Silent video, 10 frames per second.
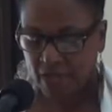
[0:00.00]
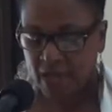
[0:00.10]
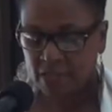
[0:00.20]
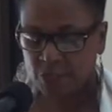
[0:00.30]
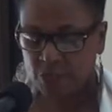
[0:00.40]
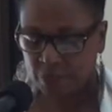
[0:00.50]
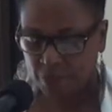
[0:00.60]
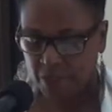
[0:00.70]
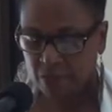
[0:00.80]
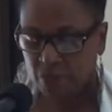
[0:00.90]
as with
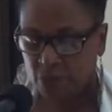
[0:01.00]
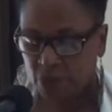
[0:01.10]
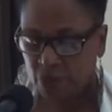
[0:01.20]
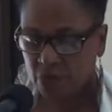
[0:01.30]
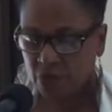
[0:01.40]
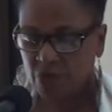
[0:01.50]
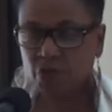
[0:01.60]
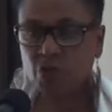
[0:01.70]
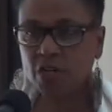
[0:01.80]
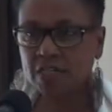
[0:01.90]
people,
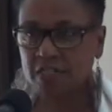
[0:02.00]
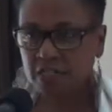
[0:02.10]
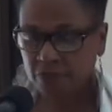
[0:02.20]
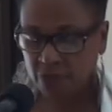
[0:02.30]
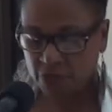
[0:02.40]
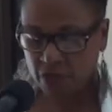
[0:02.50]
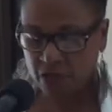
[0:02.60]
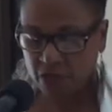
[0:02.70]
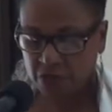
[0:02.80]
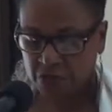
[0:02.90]
regardless of their
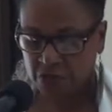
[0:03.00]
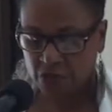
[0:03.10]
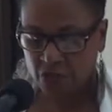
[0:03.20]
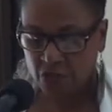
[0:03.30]
color,